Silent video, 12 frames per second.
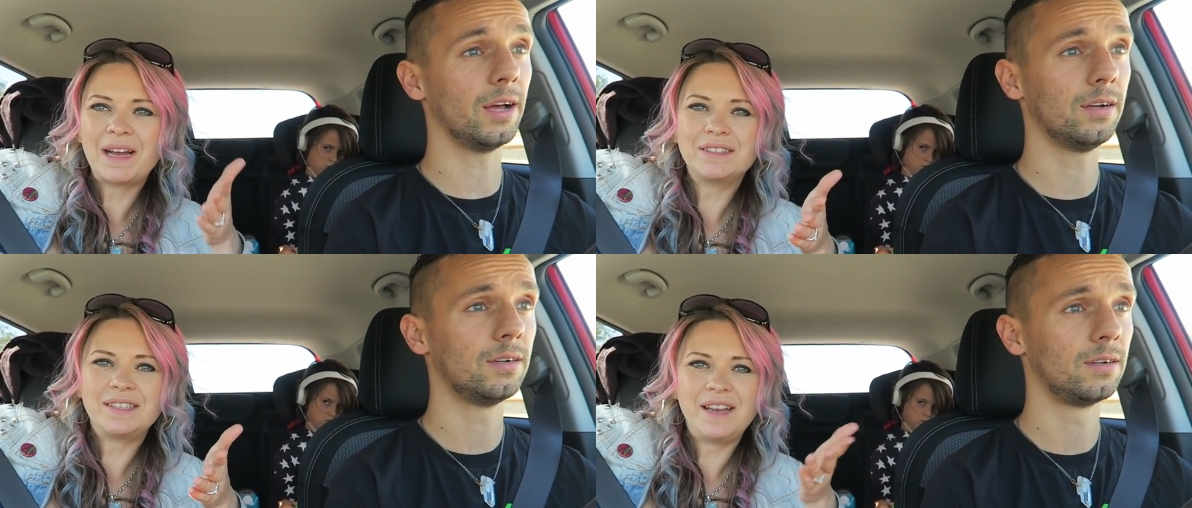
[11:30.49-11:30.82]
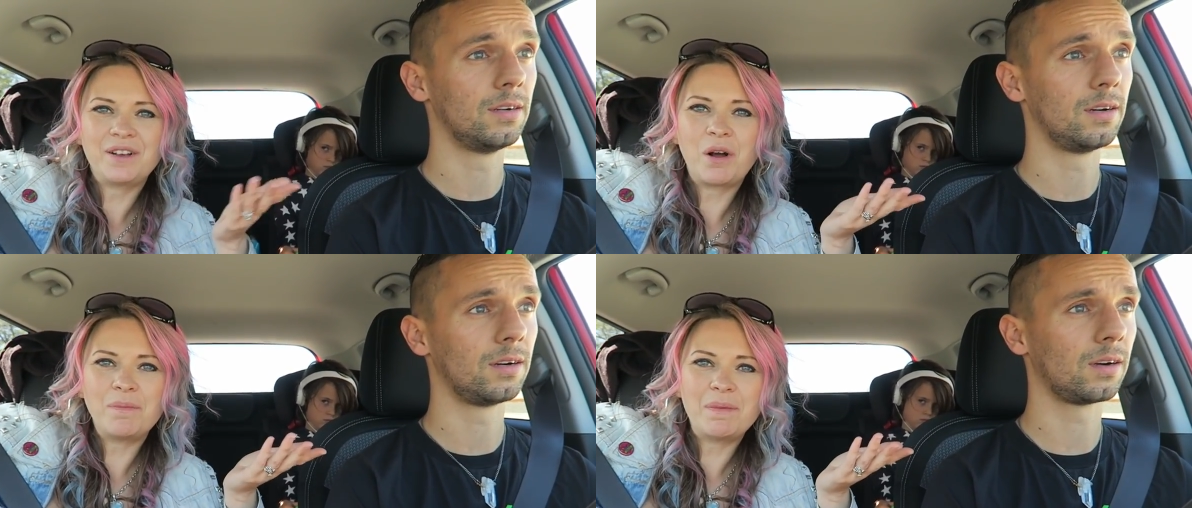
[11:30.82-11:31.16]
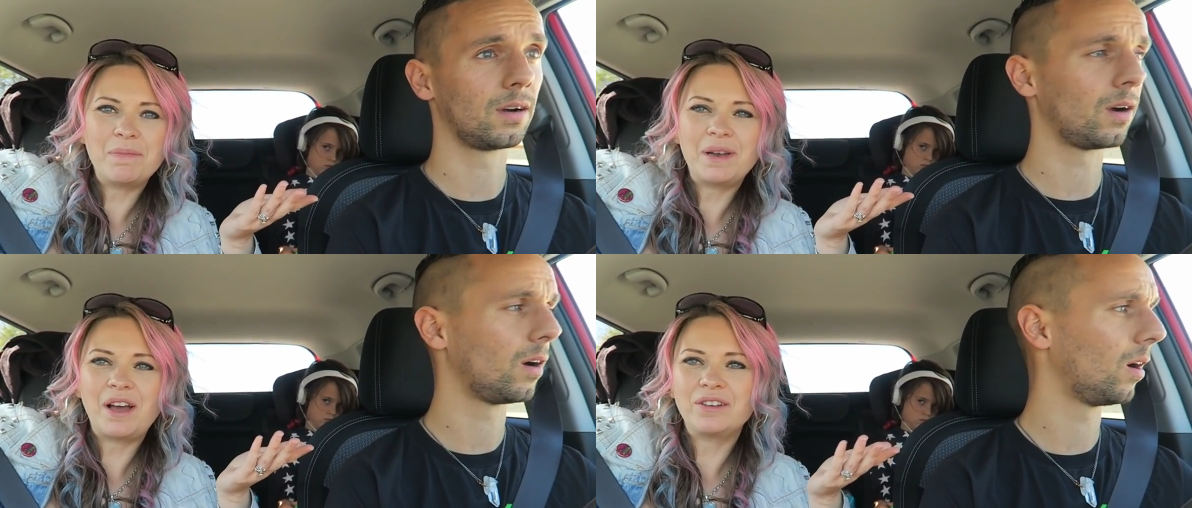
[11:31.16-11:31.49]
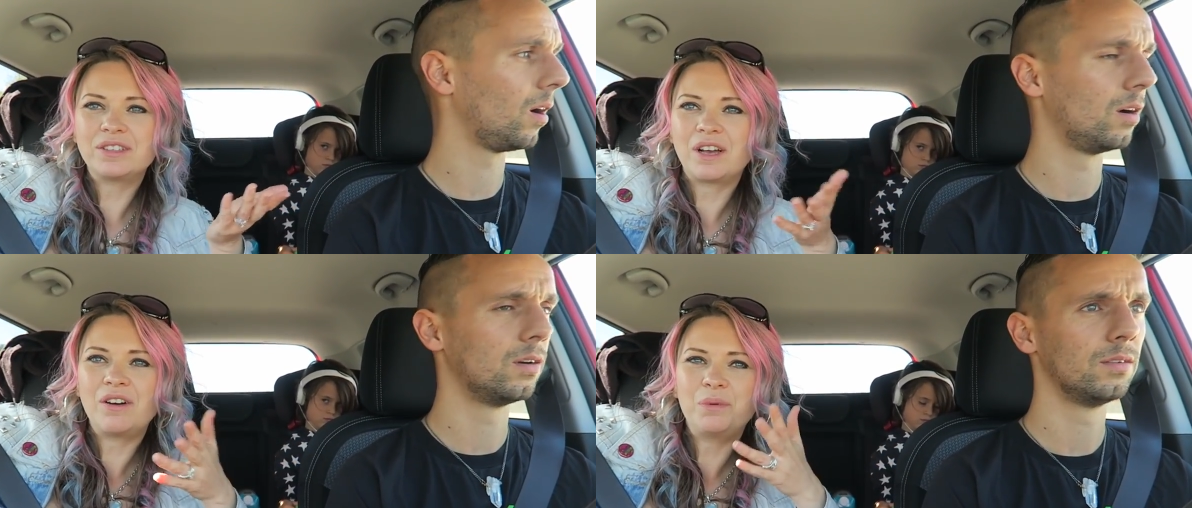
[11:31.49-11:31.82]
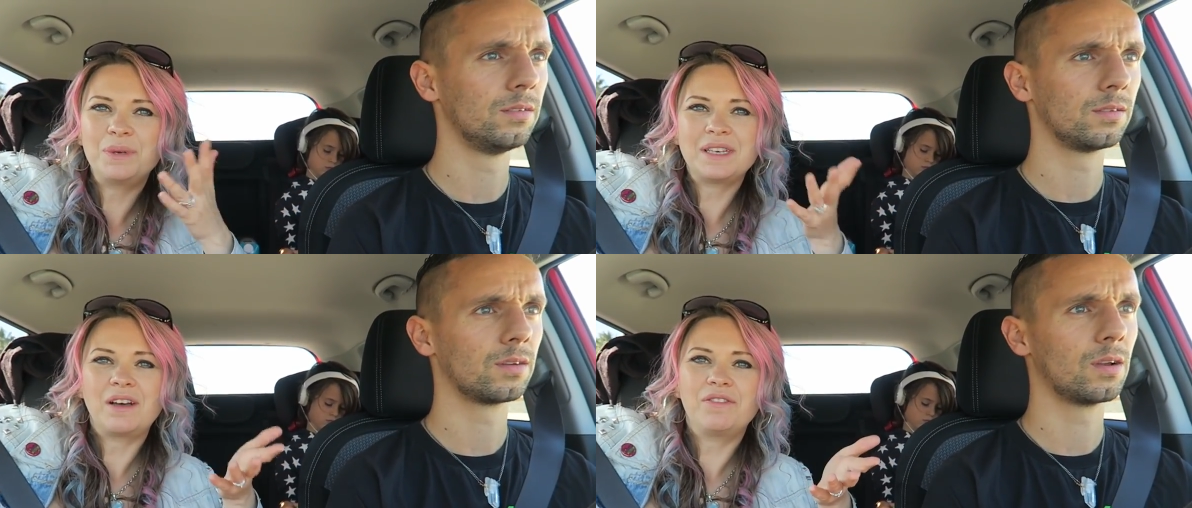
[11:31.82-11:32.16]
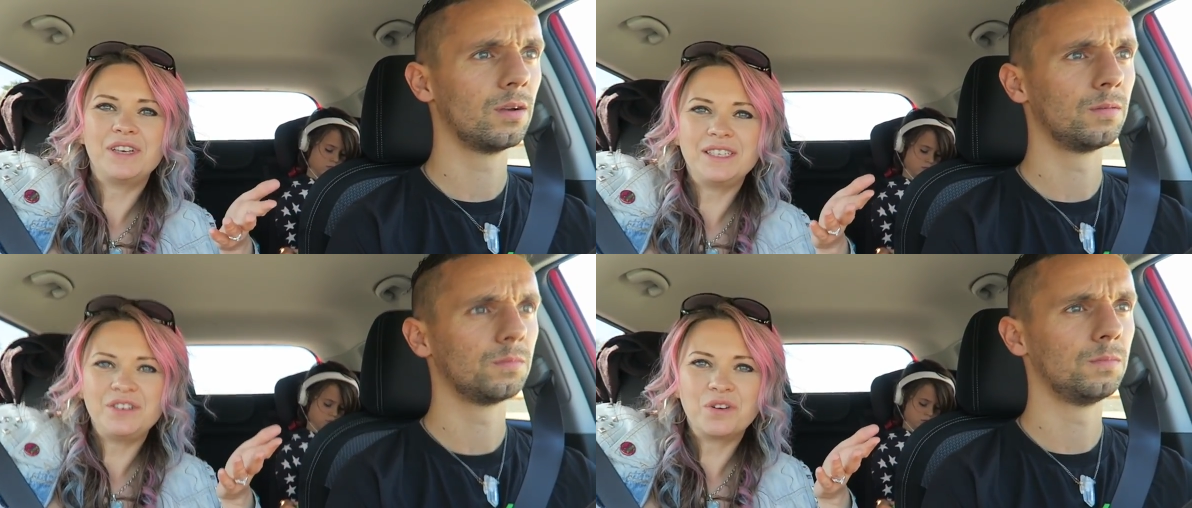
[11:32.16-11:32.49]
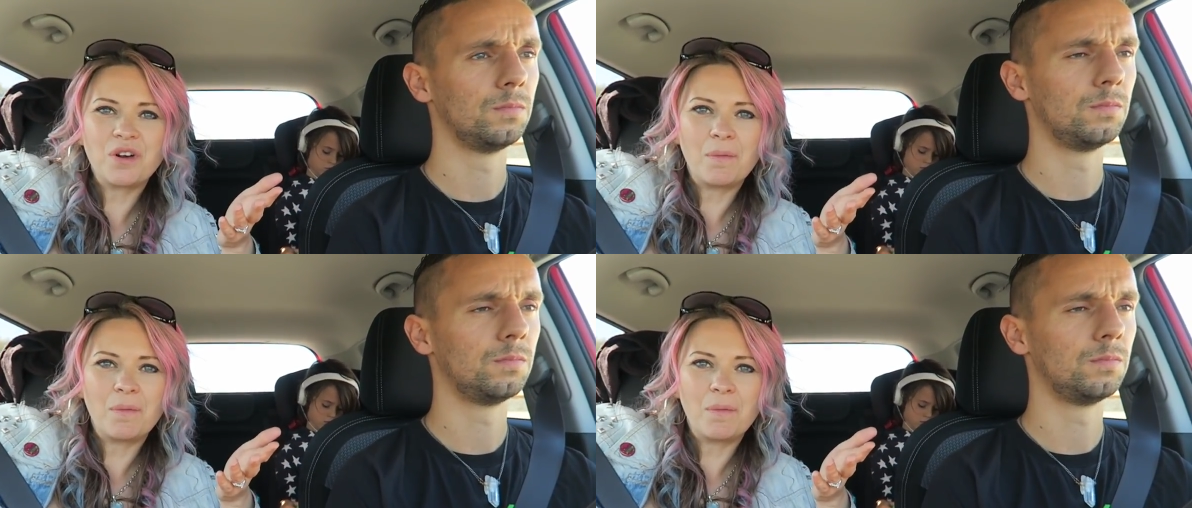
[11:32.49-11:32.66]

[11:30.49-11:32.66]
Speaker 1: about it, comment below because I always love reading your